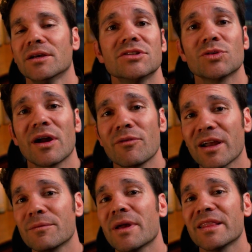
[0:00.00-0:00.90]
So I
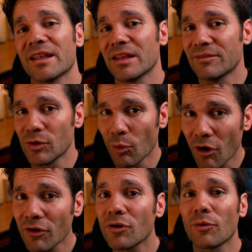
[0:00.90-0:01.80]
recommend that if you
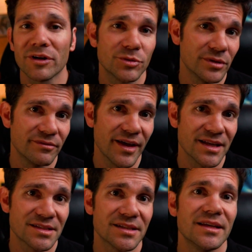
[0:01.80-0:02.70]
are going to
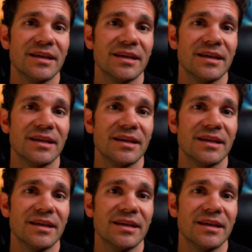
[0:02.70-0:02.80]
invest